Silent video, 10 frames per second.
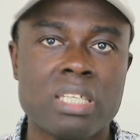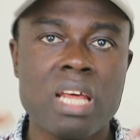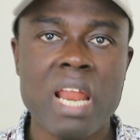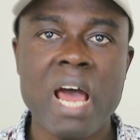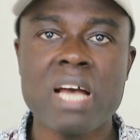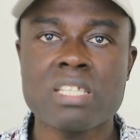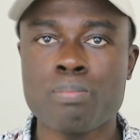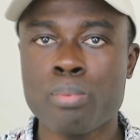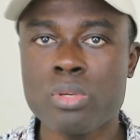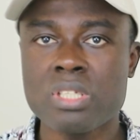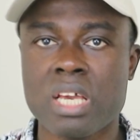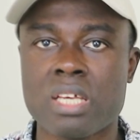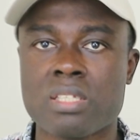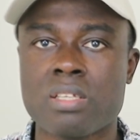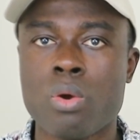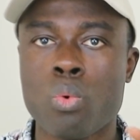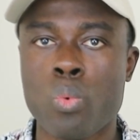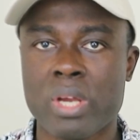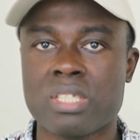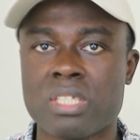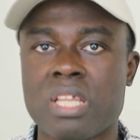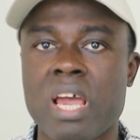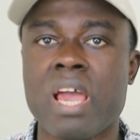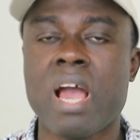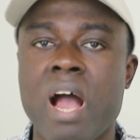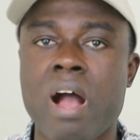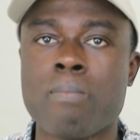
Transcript: The last process with the